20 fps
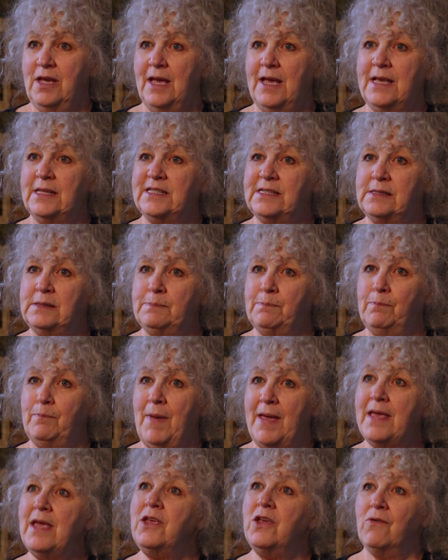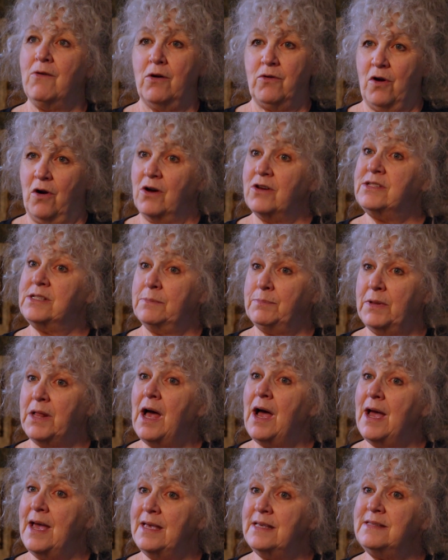It's making your own art
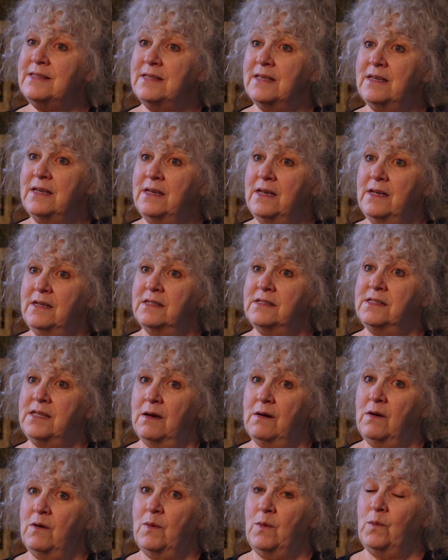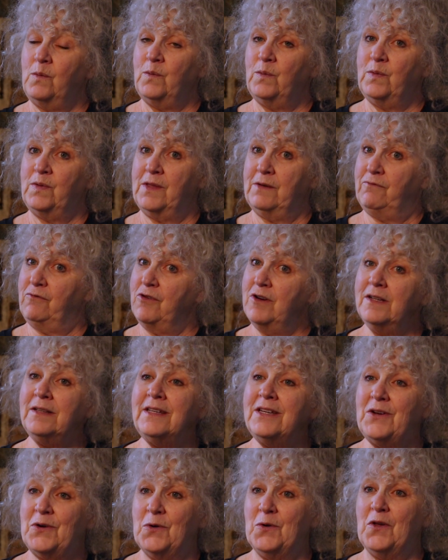supplies. So the
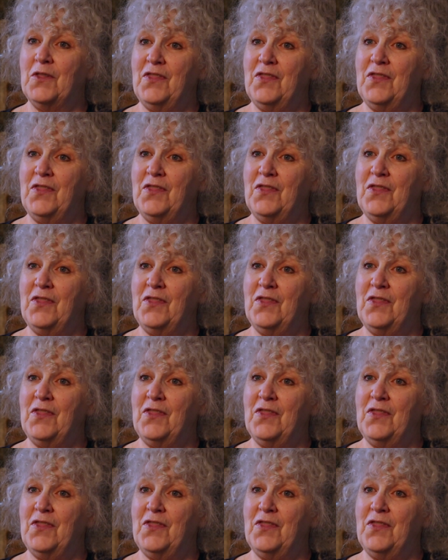really cool